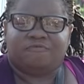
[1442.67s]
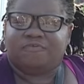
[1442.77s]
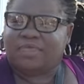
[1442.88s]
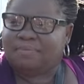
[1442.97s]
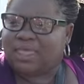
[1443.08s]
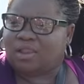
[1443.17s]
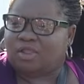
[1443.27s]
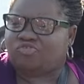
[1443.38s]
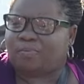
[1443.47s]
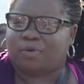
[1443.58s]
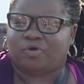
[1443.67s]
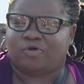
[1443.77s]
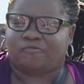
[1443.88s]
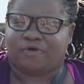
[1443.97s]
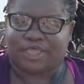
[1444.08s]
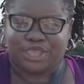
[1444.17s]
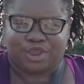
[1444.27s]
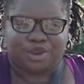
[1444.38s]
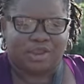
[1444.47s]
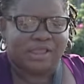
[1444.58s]
female entrepreneur for a
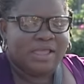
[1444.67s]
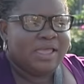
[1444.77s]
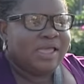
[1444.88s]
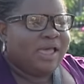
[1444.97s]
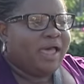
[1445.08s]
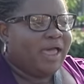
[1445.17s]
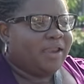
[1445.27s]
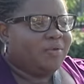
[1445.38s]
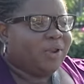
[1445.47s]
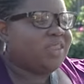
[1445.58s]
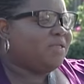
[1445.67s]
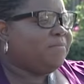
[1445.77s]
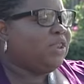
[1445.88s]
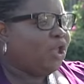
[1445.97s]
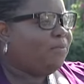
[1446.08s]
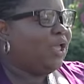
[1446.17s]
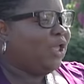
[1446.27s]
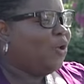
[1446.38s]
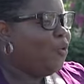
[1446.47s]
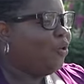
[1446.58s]
year. And when I say been on my
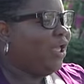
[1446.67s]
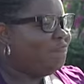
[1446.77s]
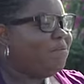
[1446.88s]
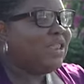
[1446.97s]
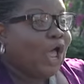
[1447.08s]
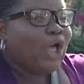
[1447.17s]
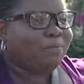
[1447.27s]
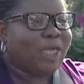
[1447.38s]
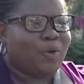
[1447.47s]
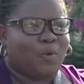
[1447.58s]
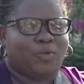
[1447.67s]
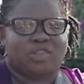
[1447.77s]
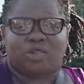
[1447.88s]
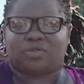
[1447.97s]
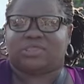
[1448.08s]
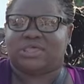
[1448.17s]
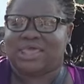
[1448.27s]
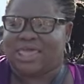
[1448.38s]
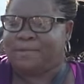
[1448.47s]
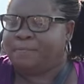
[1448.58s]
own, I've been on my own. So
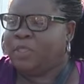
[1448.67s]
today